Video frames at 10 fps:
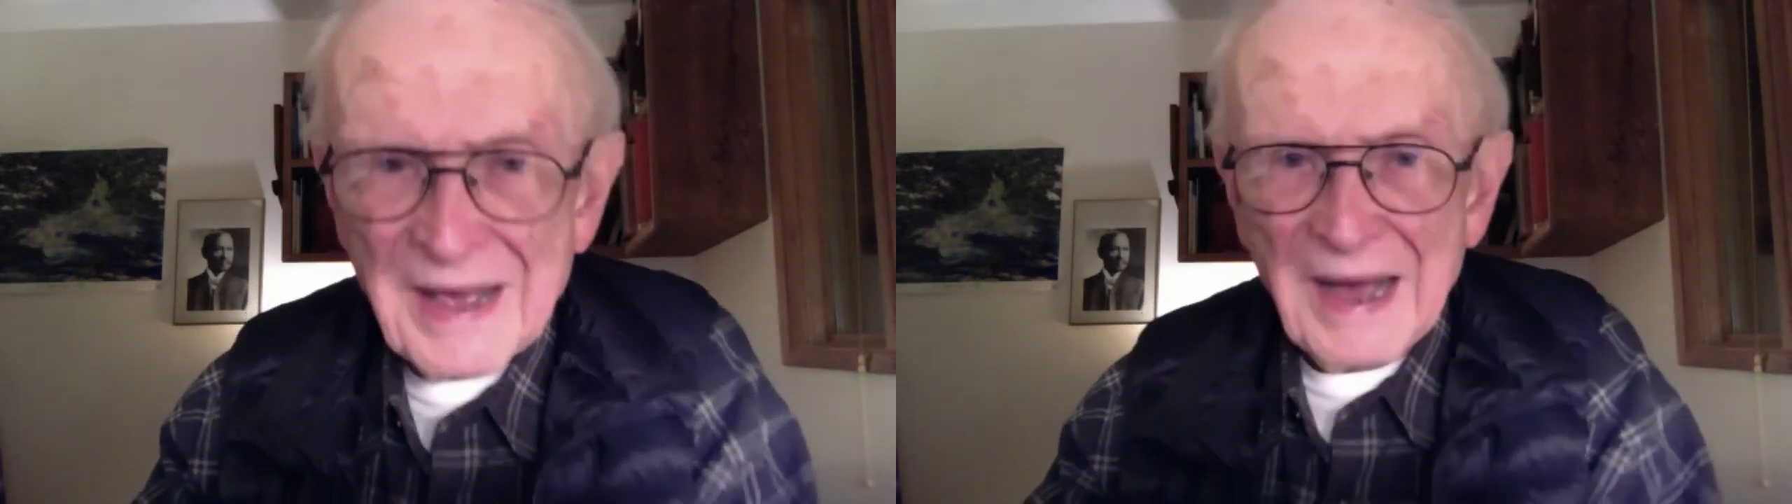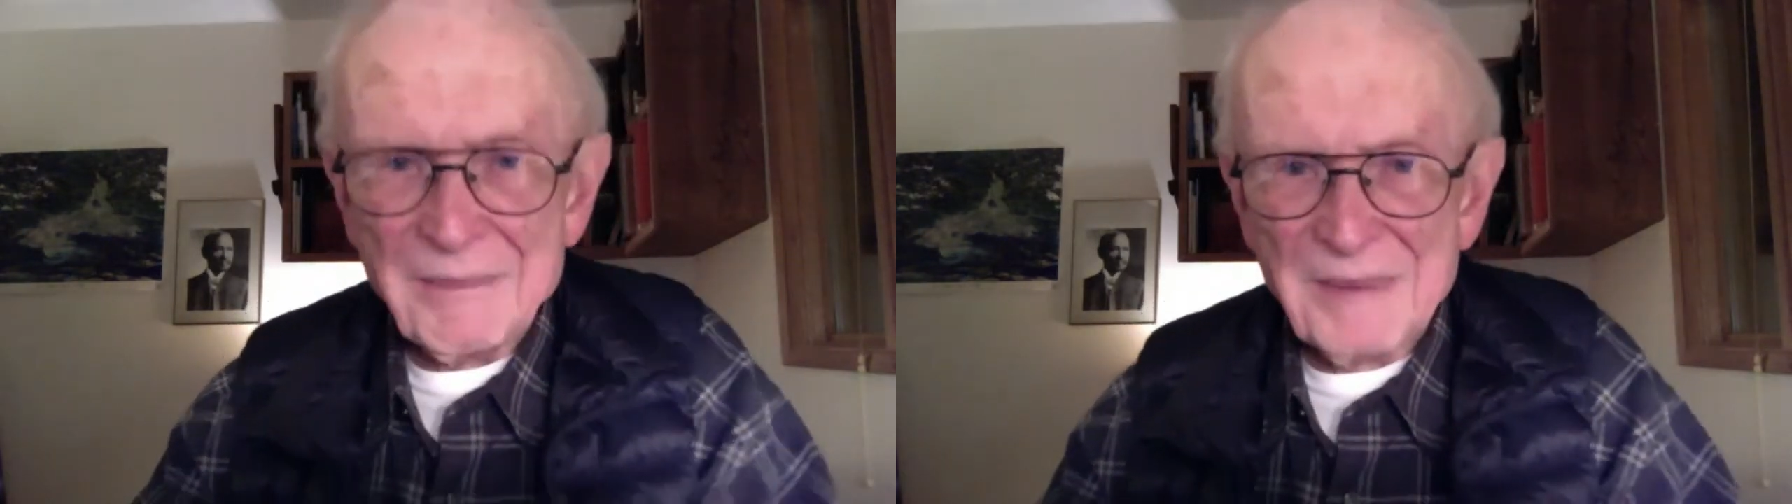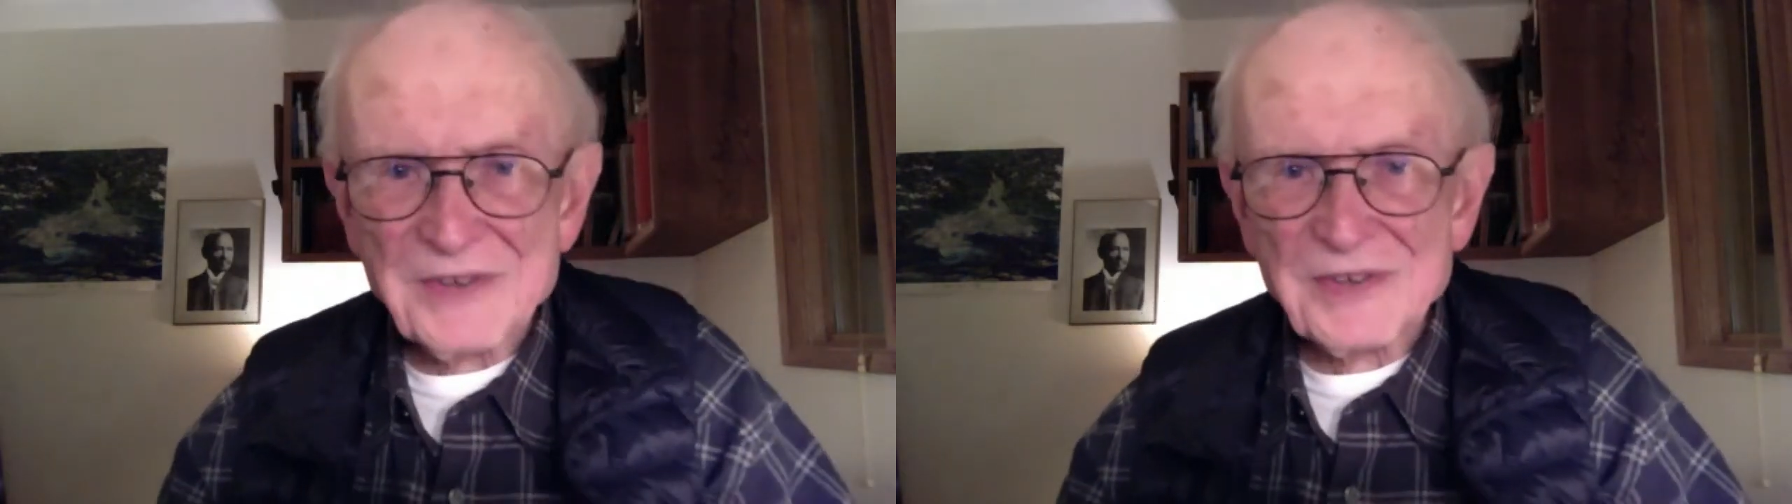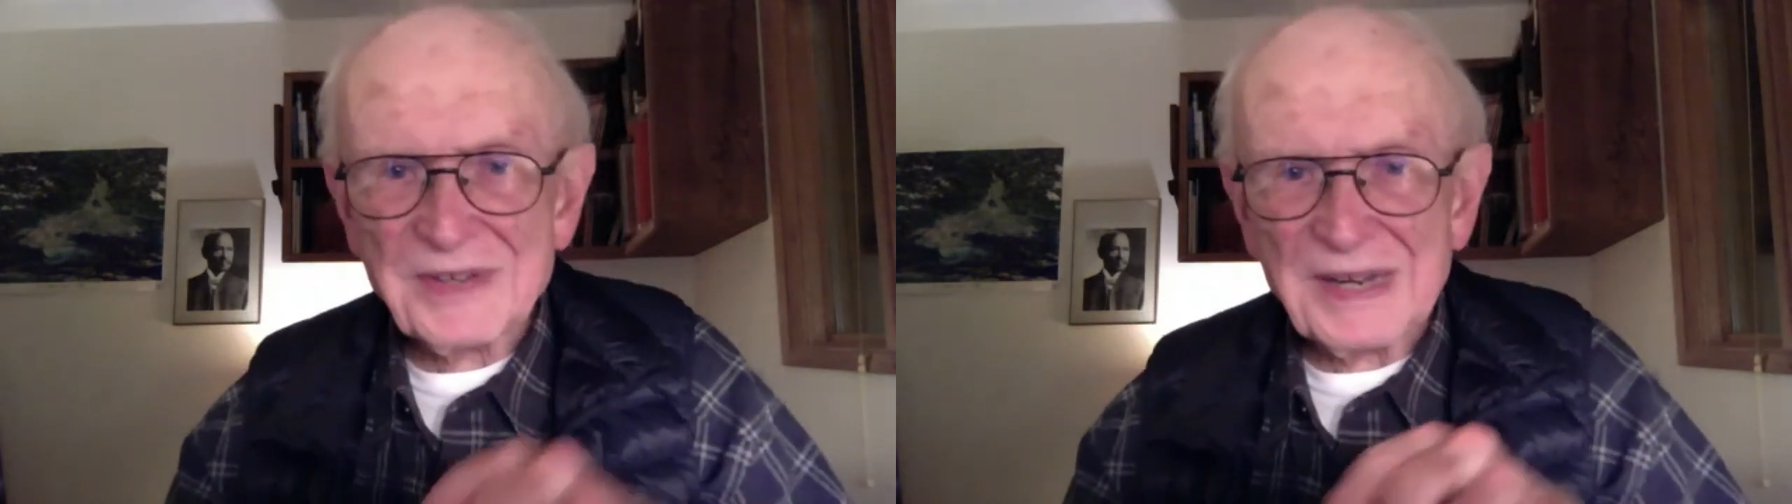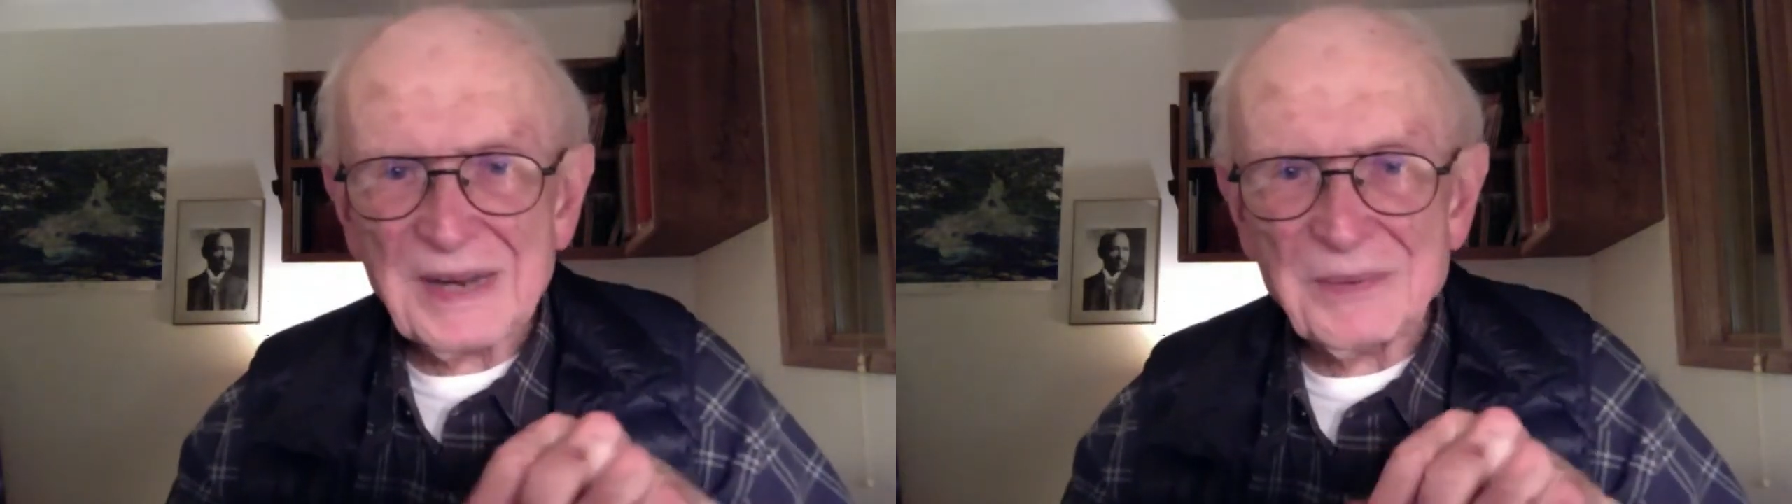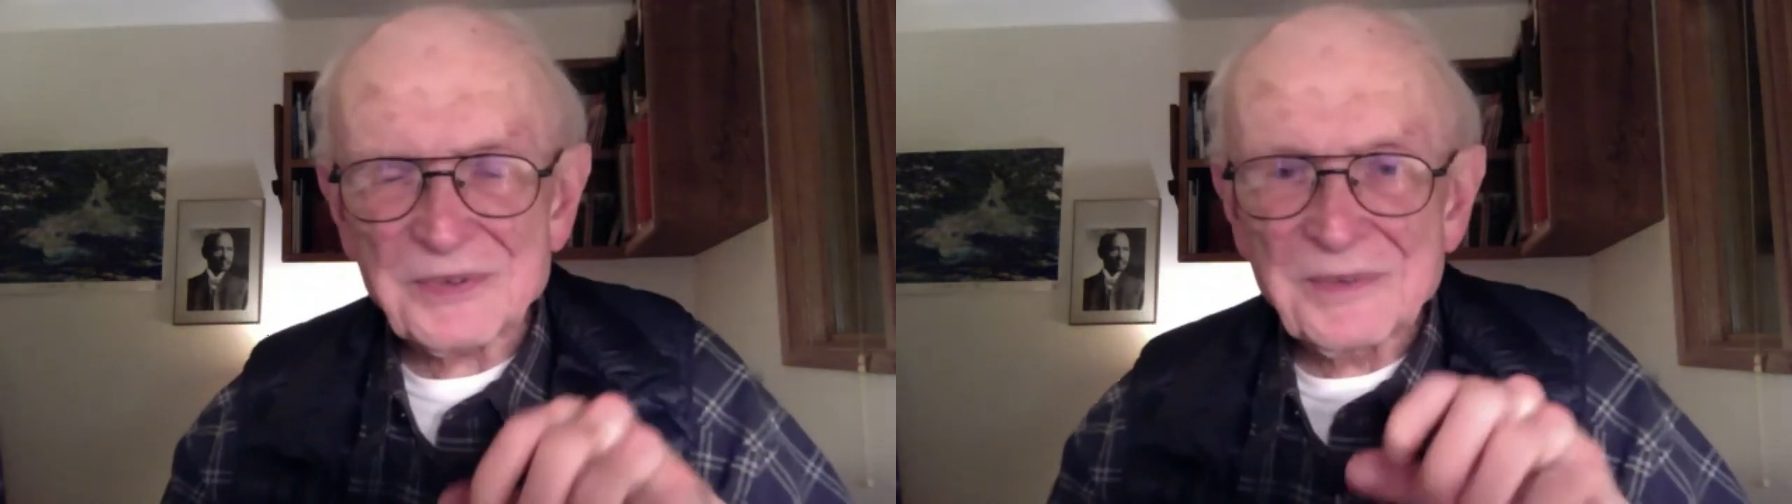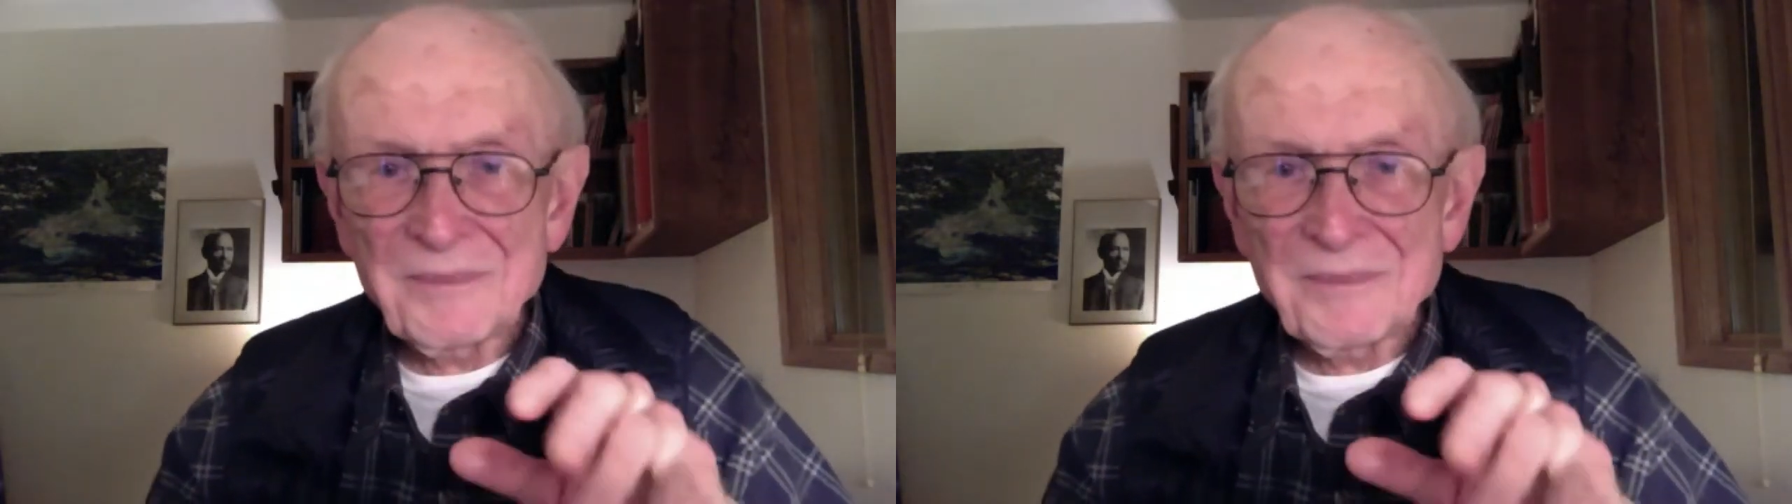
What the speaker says: I mentioned that he was